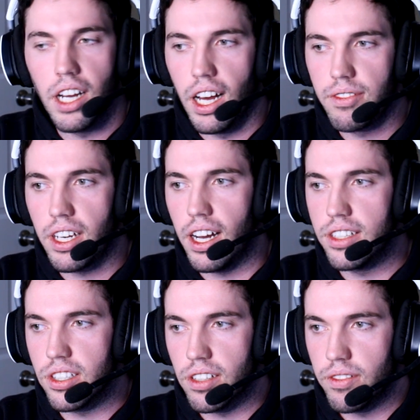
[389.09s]
of
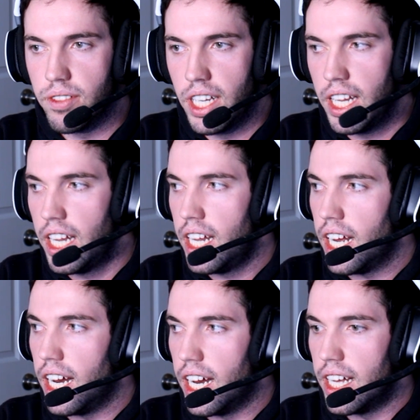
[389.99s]
CodZone.
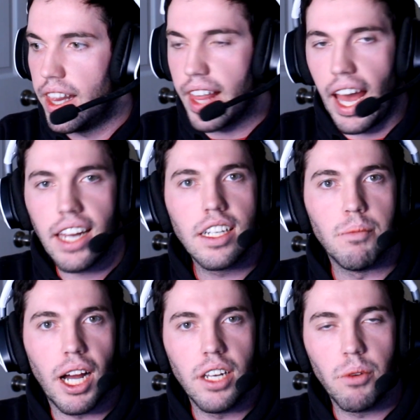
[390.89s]
That
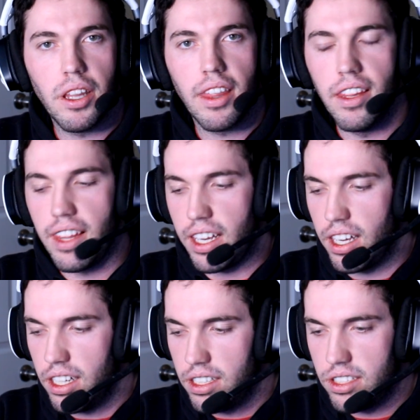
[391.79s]
combined with
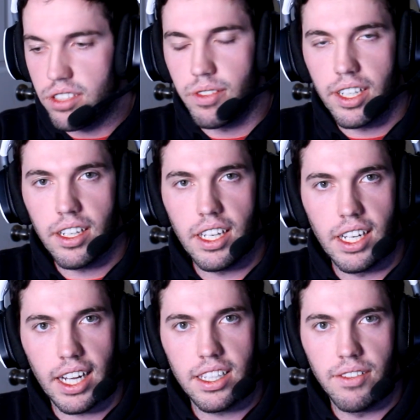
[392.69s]
the severe
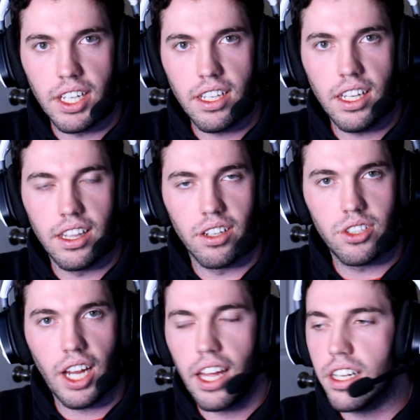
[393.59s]
inactivity in their
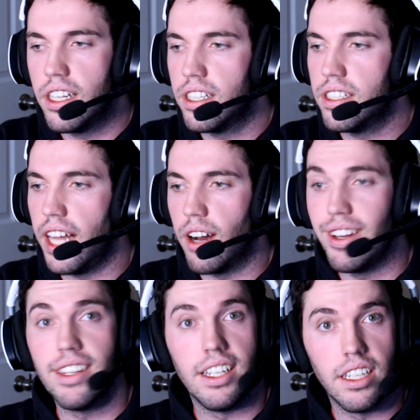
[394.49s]
chat. Now,
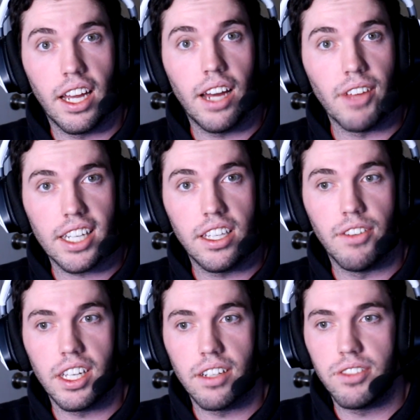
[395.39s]
they did have
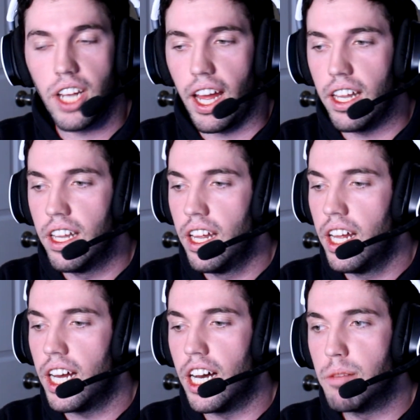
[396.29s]
activity of chat,
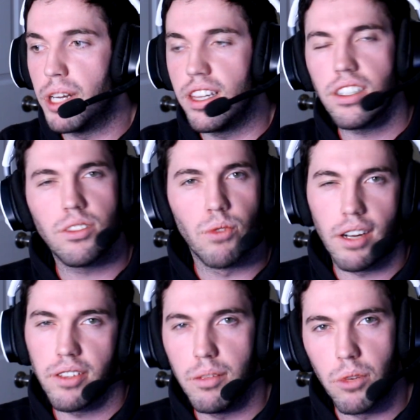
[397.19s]
but it looked
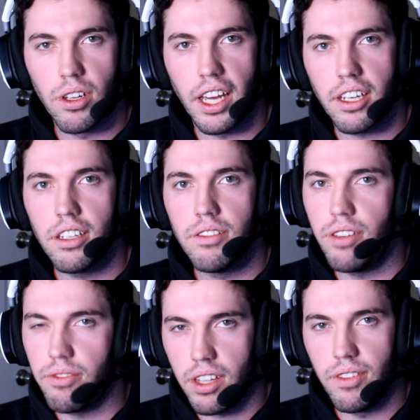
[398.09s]
roughly more like
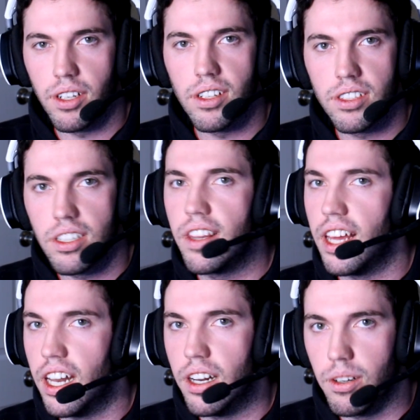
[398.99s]
50 viewers
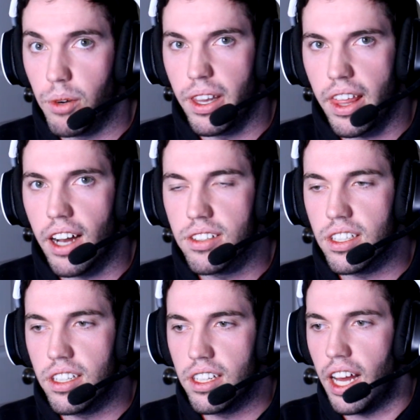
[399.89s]
than
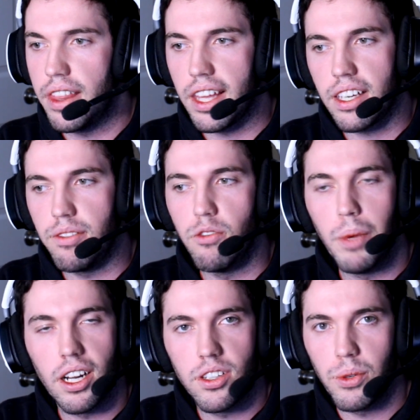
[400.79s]
1,000. I think if you've
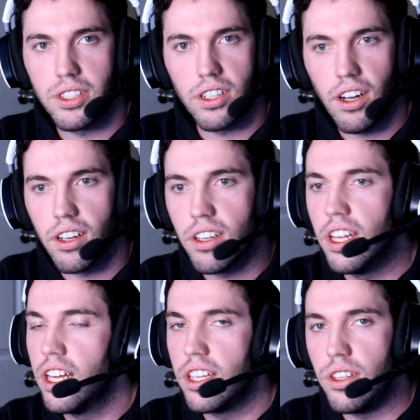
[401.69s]
been on Twitch at all,
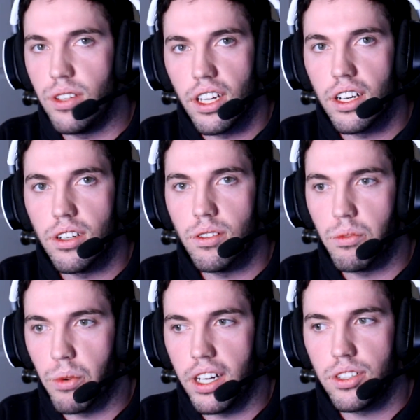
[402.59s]
you know
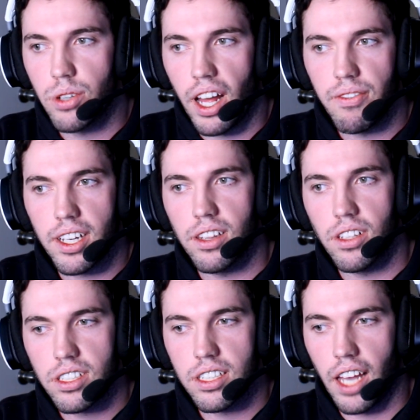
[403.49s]
what traffic
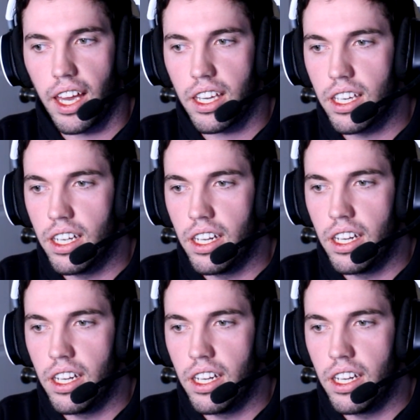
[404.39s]
looks like